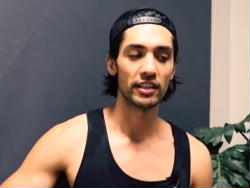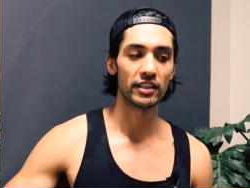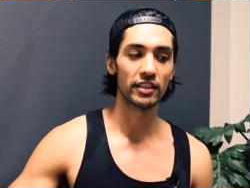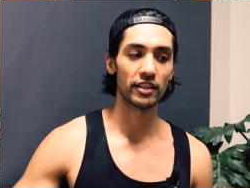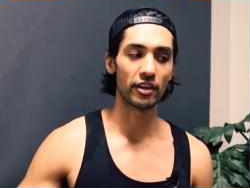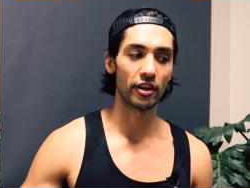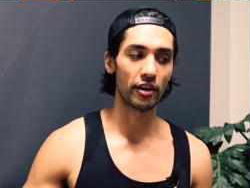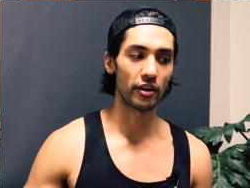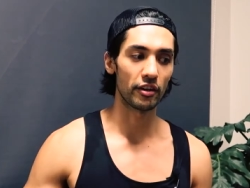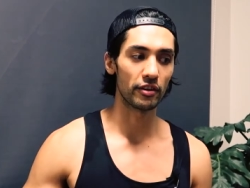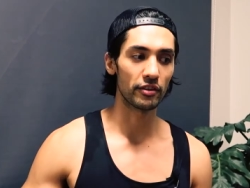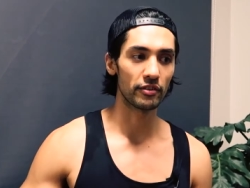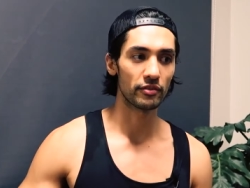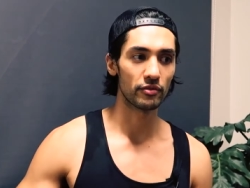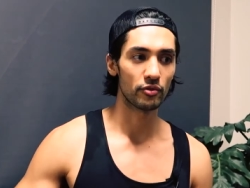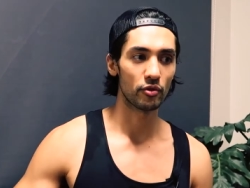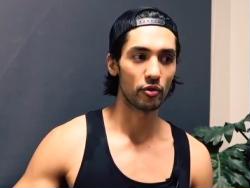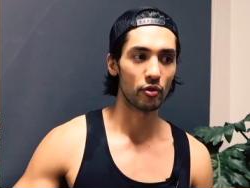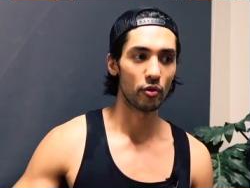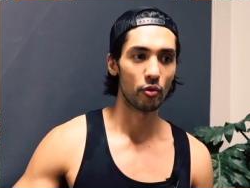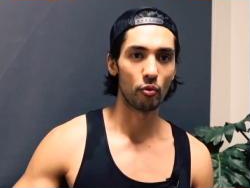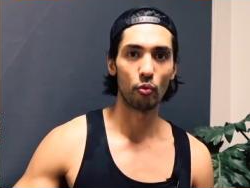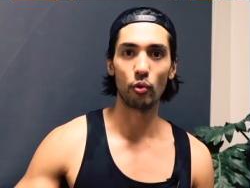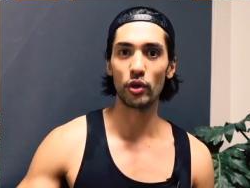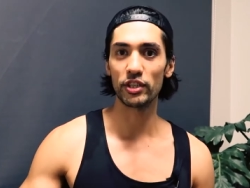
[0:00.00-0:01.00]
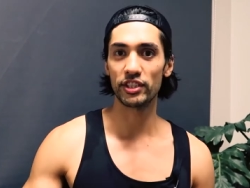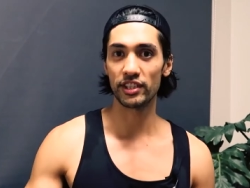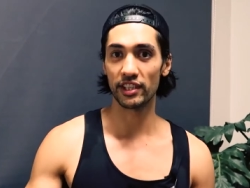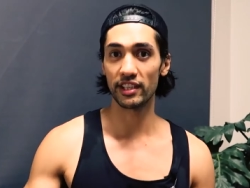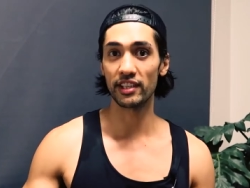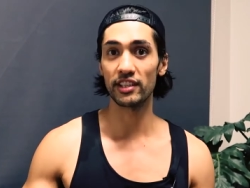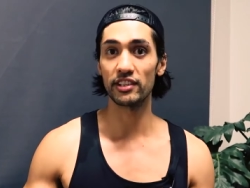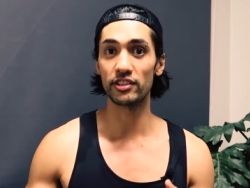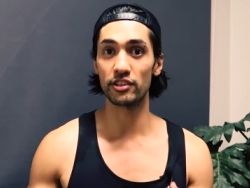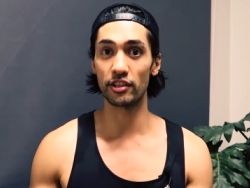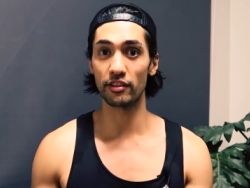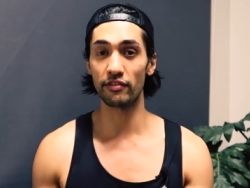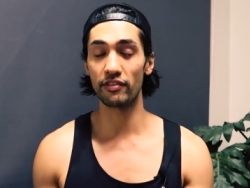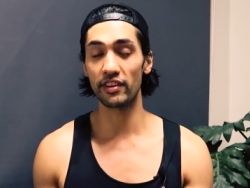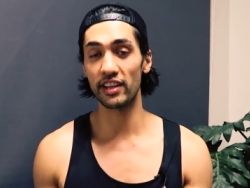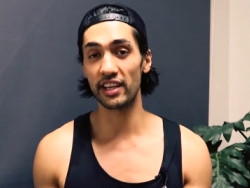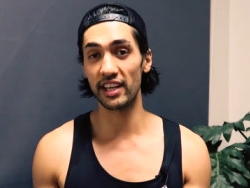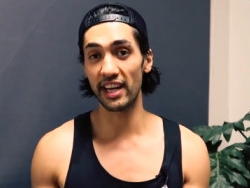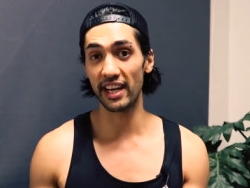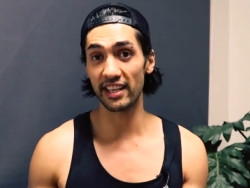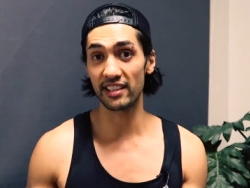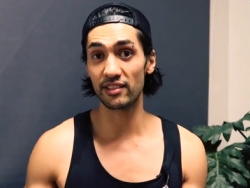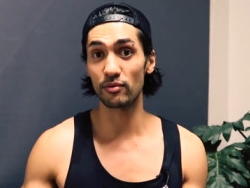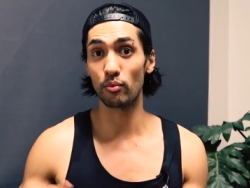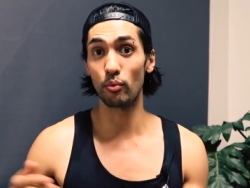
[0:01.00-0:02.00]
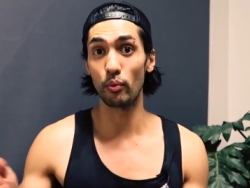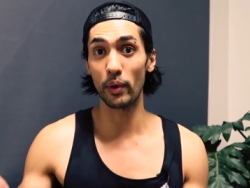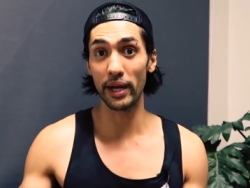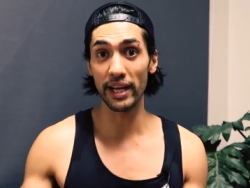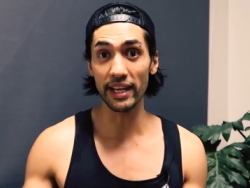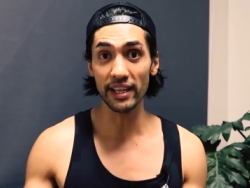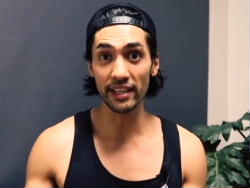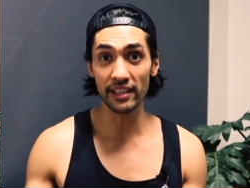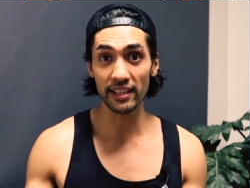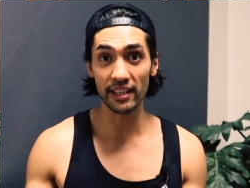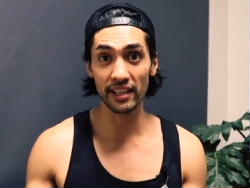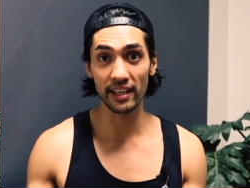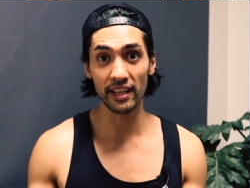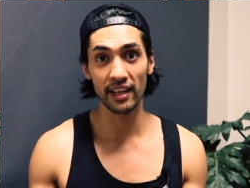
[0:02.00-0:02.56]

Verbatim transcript: you know, what you're going to do for the next week.